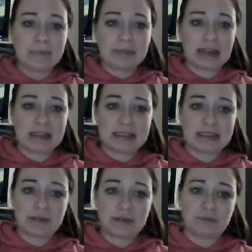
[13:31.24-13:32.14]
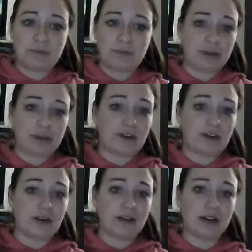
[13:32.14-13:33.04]
It's
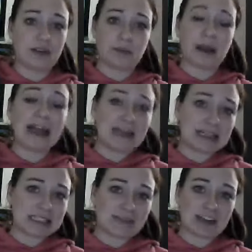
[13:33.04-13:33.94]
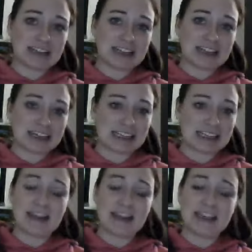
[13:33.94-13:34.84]
beautiful. The writing is fantastic.
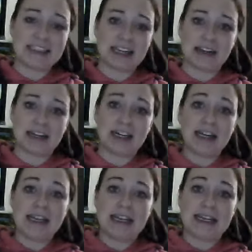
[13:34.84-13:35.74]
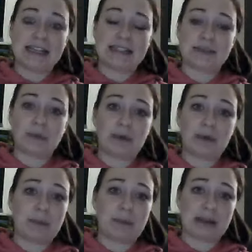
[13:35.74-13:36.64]
Laini Taylor is one of
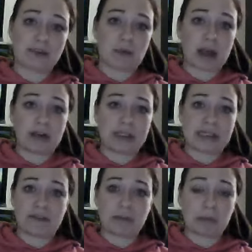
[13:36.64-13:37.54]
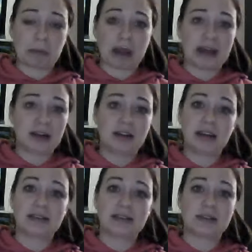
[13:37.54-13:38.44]
the best writers I've ever read.
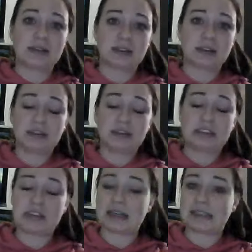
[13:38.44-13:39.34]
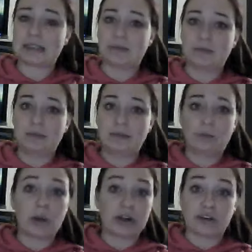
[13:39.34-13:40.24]
It's just
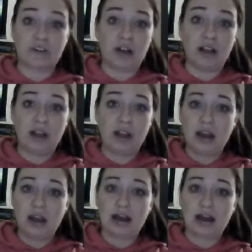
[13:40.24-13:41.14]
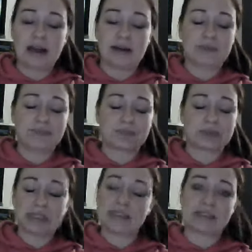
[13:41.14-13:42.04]
wonderful. Um,
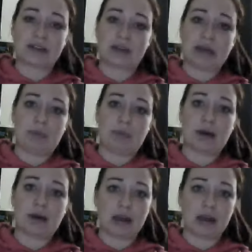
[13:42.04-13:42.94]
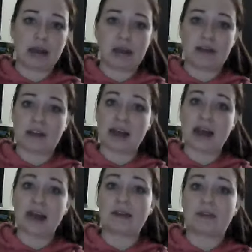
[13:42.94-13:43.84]
this is a great book, and I
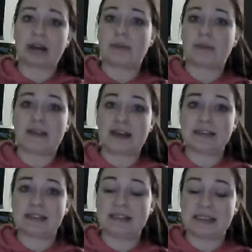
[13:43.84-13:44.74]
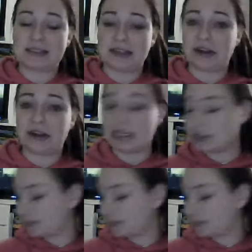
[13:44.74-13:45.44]
highly recommend that, this series.